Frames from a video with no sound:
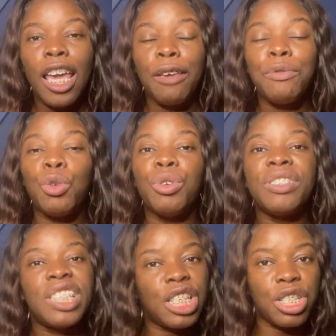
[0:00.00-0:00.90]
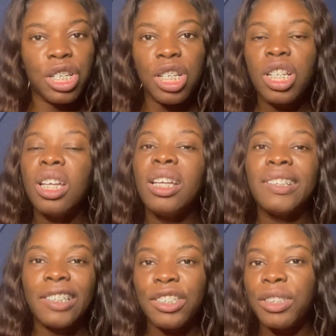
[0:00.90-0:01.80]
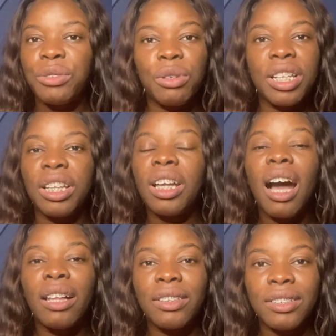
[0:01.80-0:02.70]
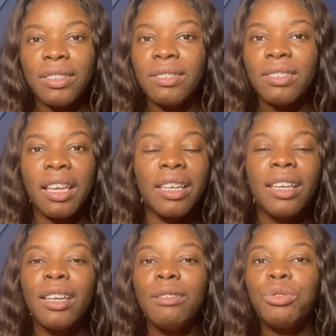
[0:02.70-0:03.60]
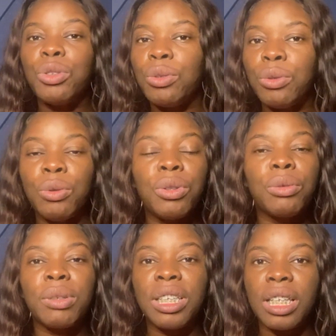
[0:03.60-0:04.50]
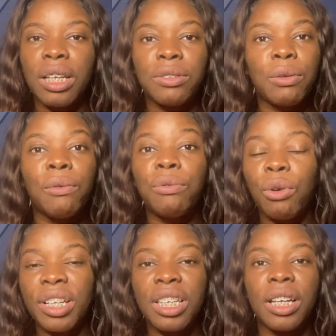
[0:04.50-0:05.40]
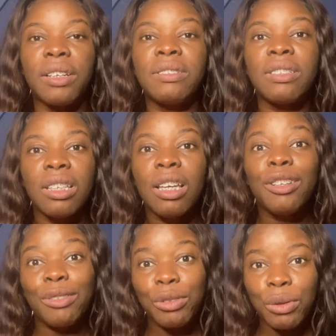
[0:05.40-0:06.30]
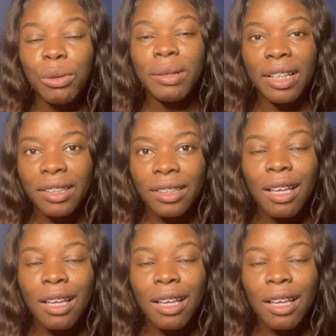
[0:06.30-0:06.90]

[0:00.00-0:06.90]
if you're a teacher, teacher training colleges take 2, 3 years or 4 years to do it.